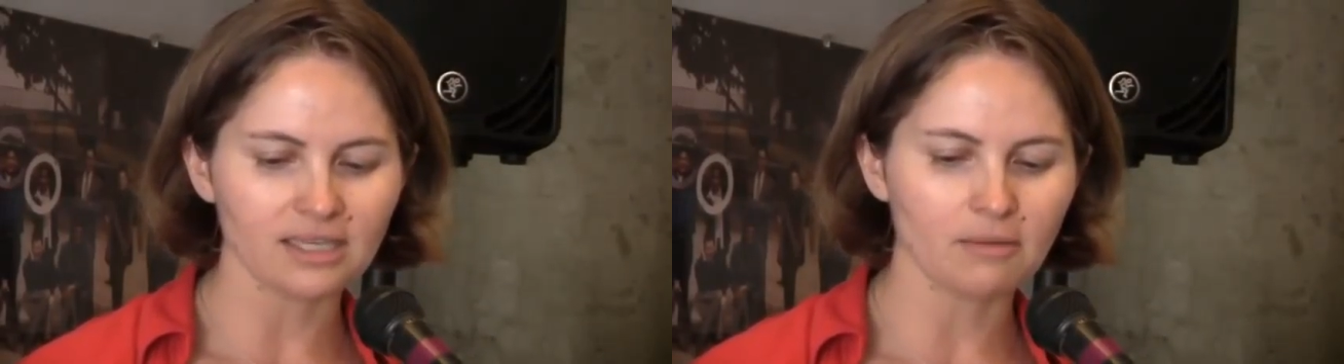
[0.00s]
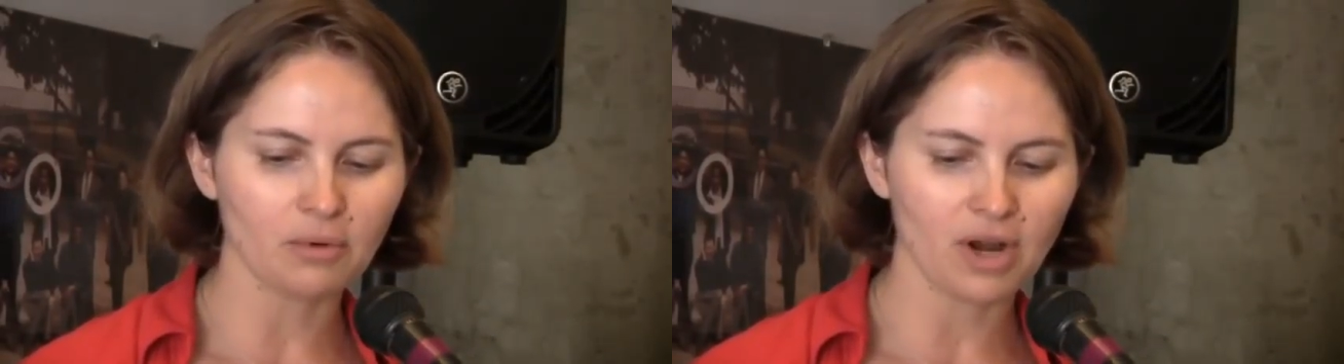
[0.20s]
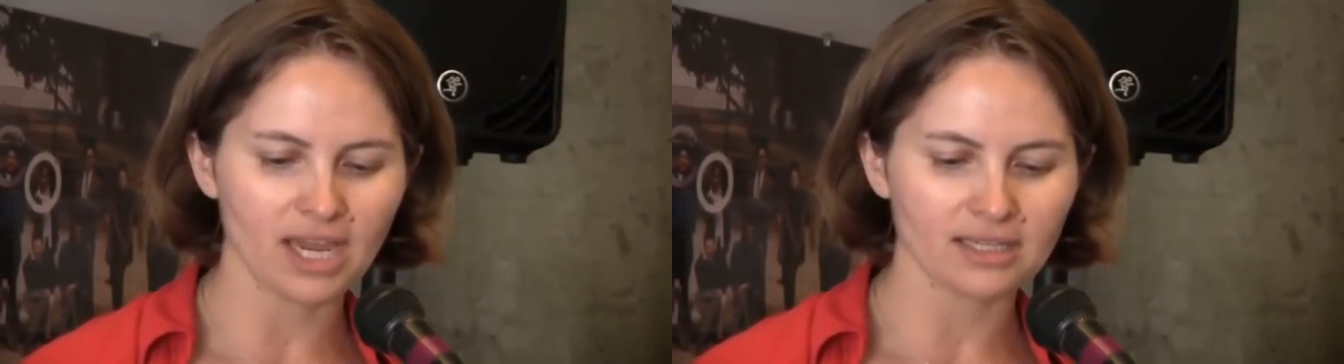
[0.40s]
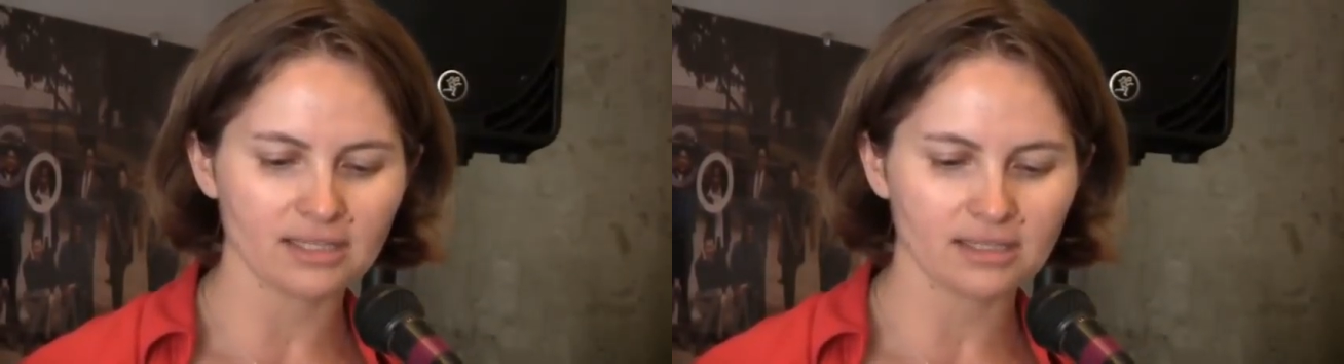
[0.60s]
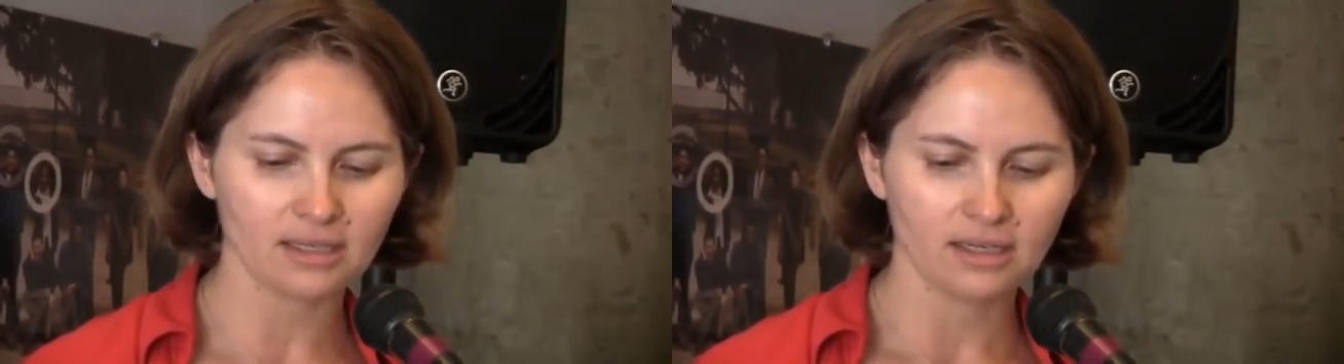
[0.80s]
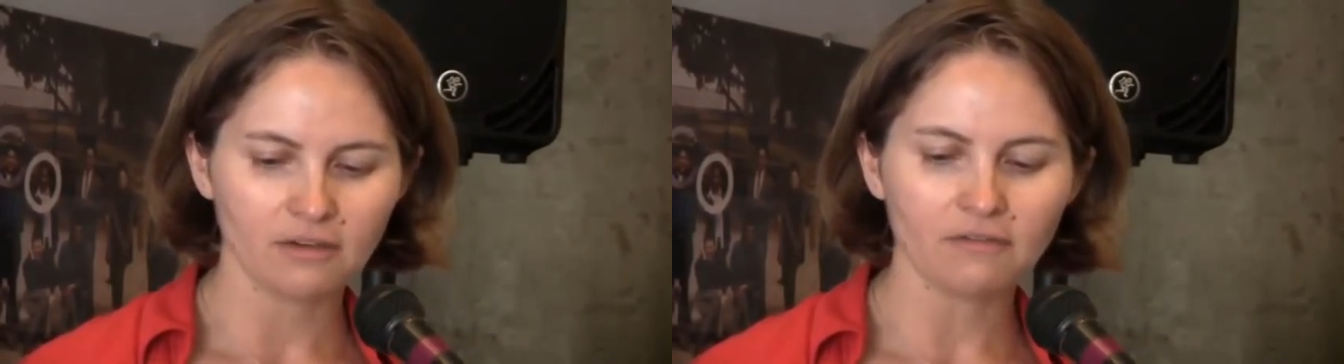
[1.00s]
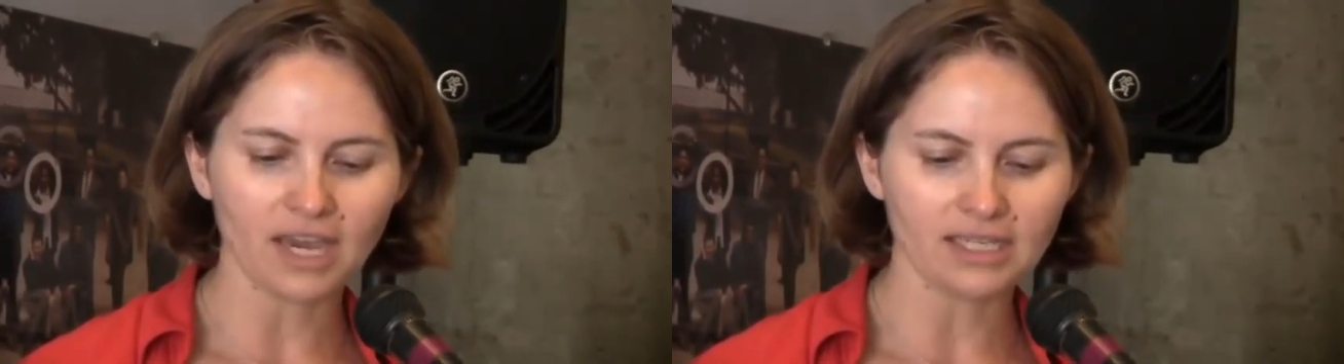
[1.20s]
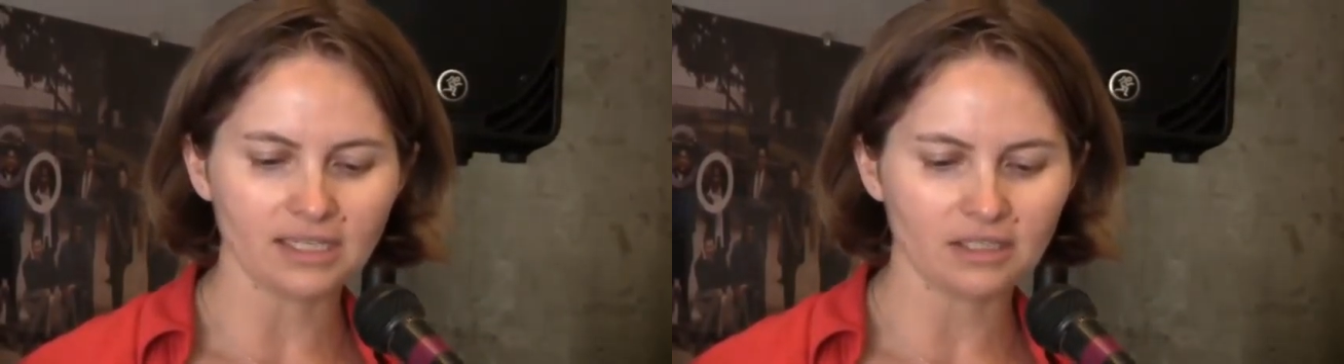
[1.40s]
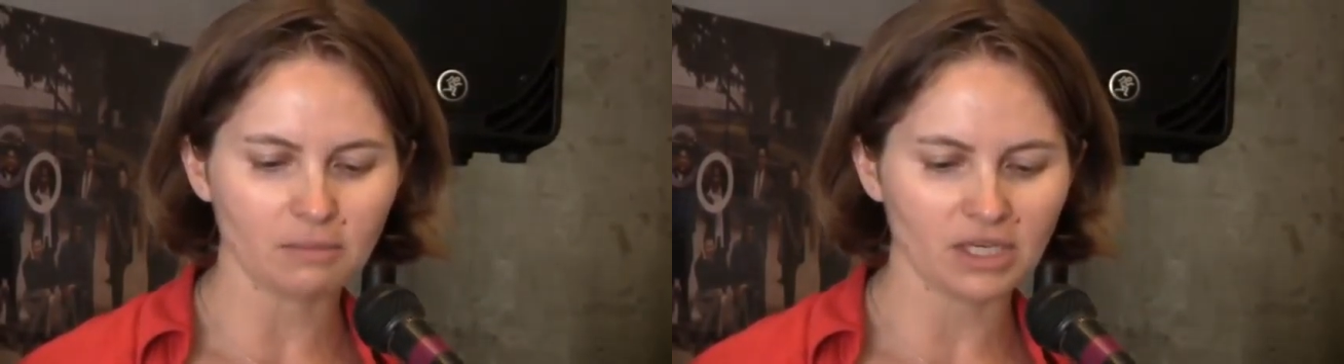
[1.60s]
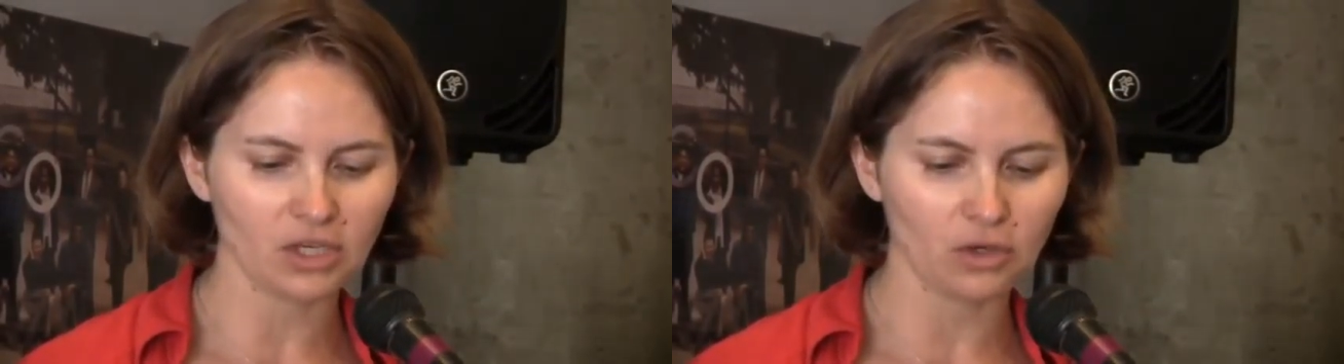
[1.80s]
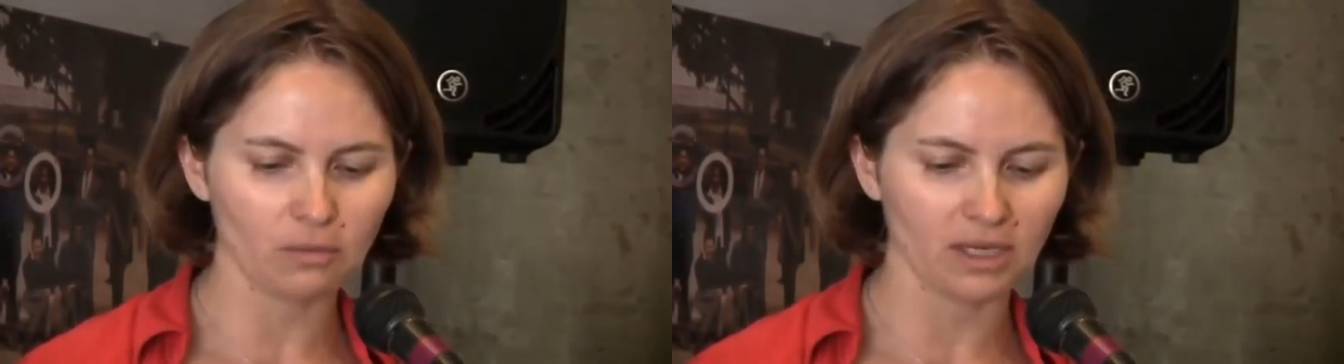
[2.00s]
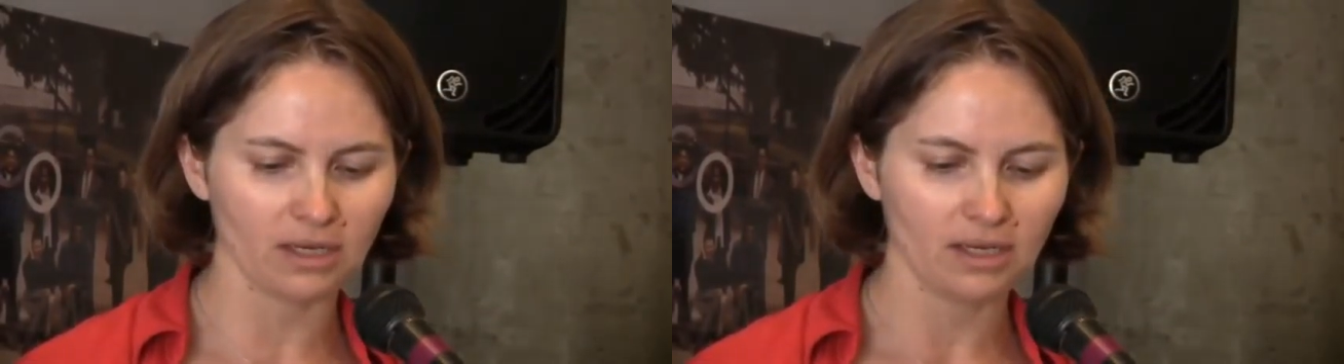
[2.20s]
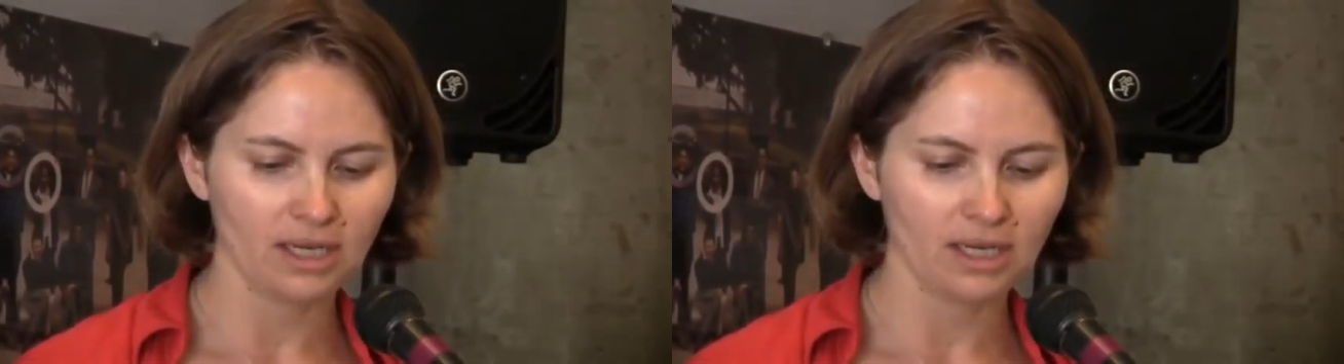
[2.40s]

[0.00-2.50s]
the oppressed, fighting to be human,